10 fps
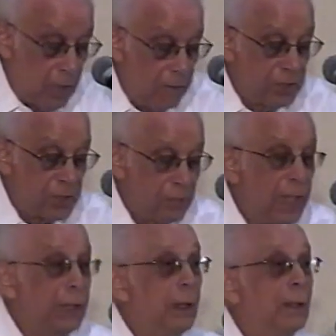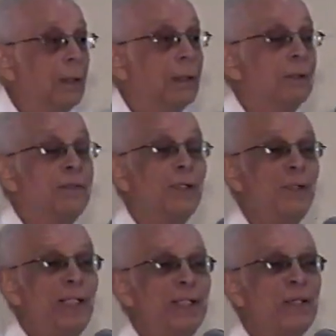of surrendering
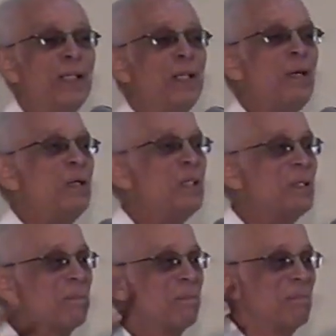our...